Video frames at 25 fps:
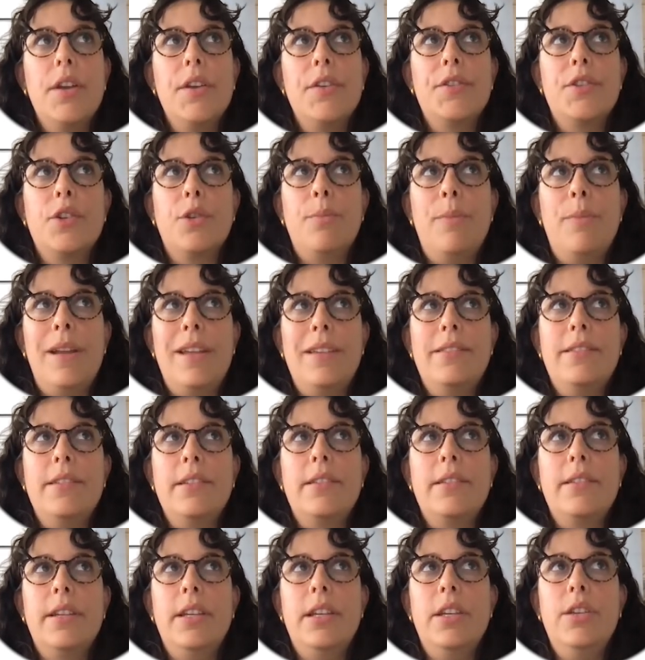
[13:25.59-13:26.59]
So
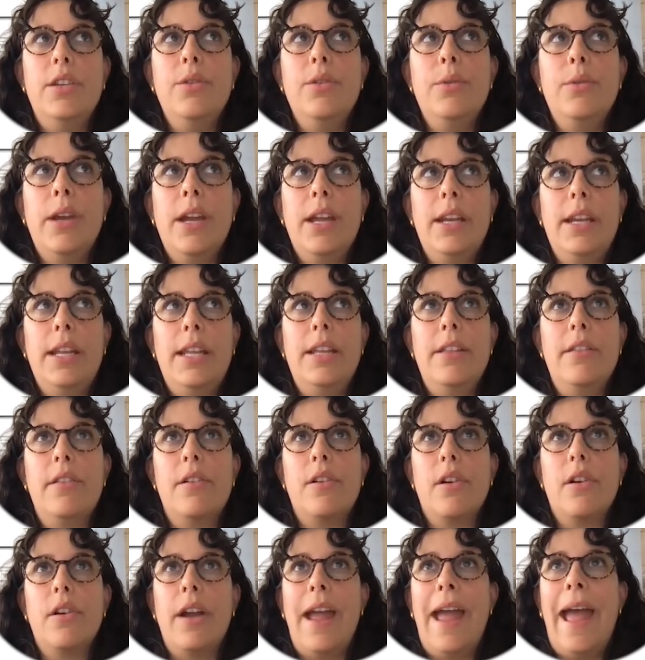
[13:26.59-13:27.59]
basically, you can
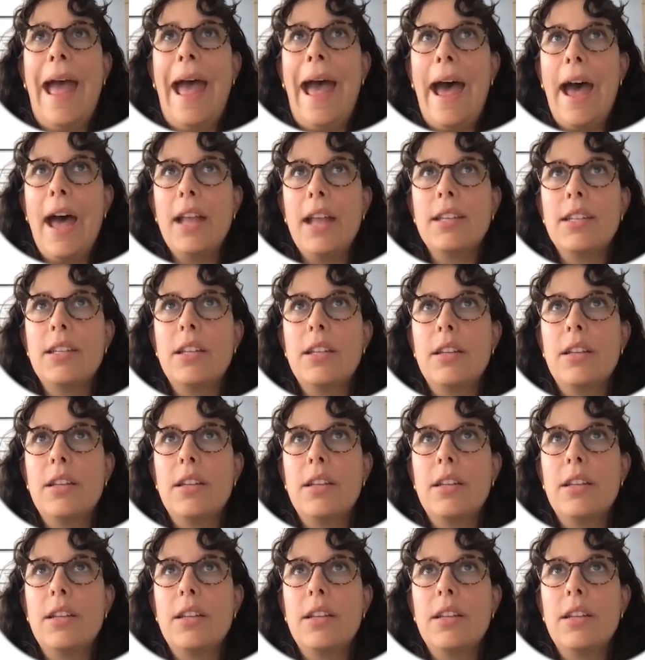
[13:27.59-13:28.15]
either add